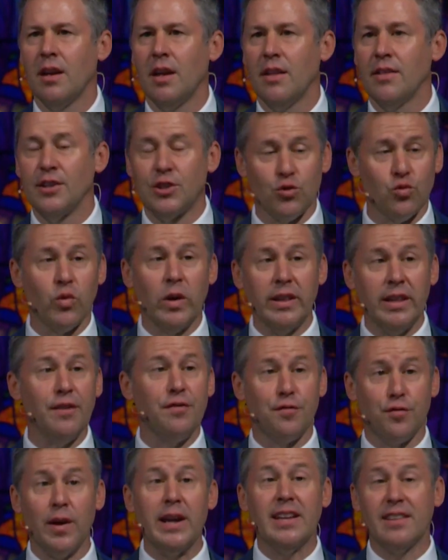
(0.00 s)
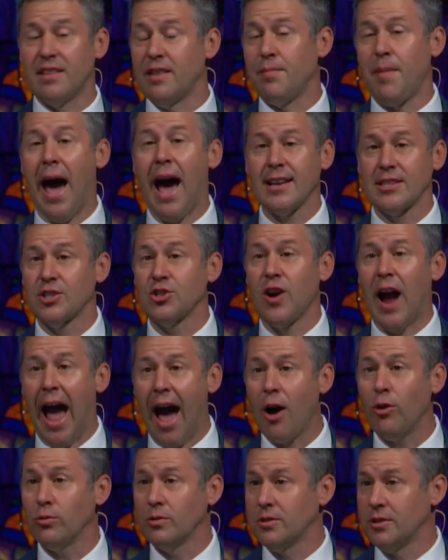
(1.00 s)
This really freaked the pastor
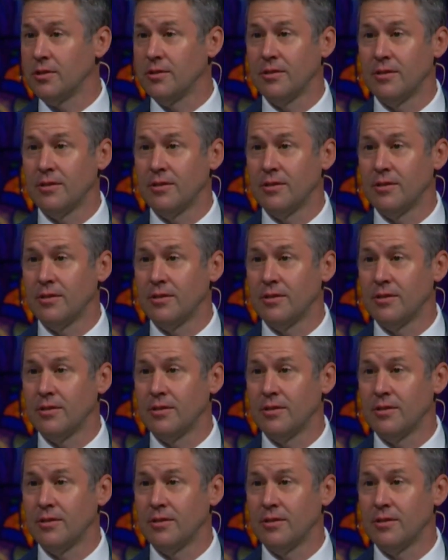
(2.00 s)
out.